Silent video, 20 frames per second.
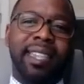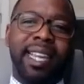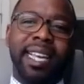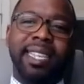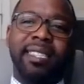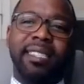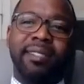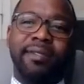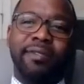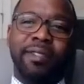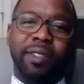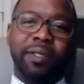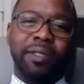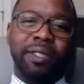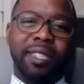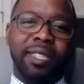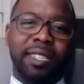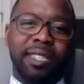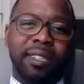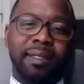That's the
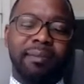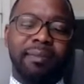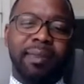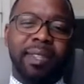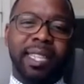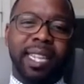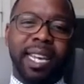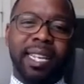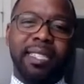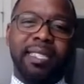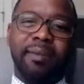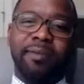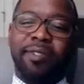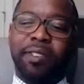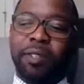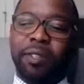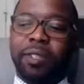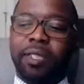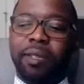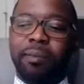first tip. That's the
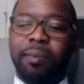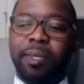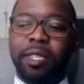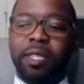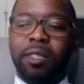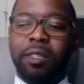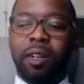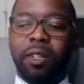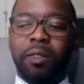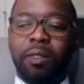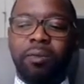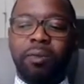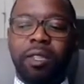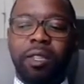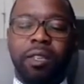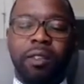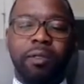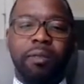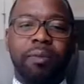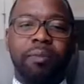first tip. It starts with
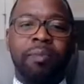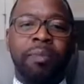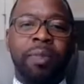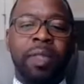you.